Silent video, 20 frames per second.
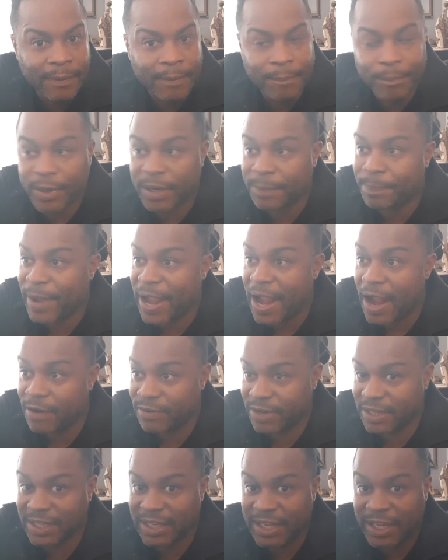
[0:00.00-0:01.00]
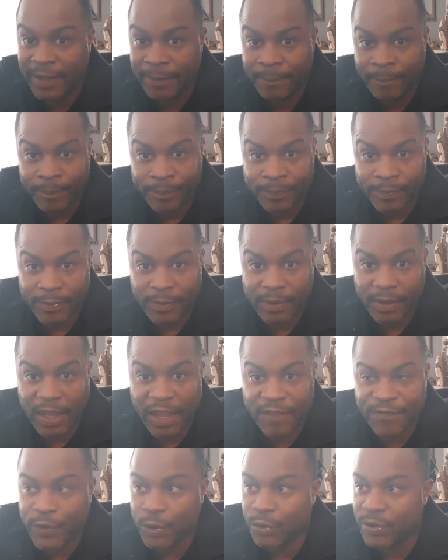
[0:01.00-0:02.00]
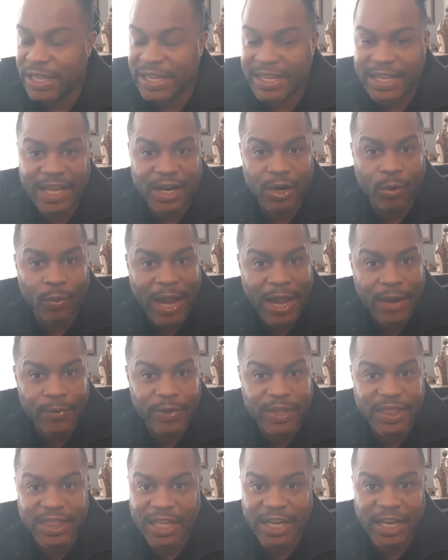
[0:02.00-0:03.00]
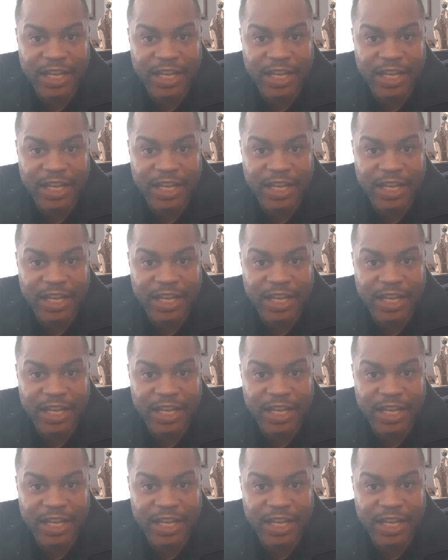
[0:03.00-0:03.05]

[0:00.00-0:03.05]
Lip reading: But apparently, if you can get away with it,